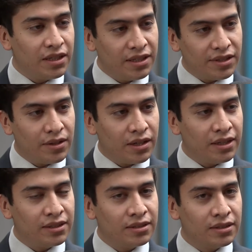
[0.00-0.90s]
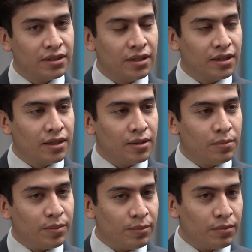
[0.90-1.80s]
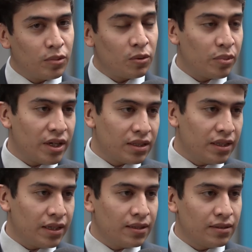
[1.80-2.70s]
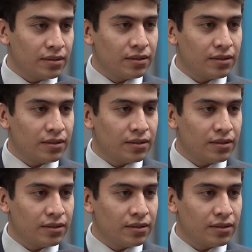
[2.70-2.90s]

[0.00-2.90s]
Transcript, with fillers: easier and more practical.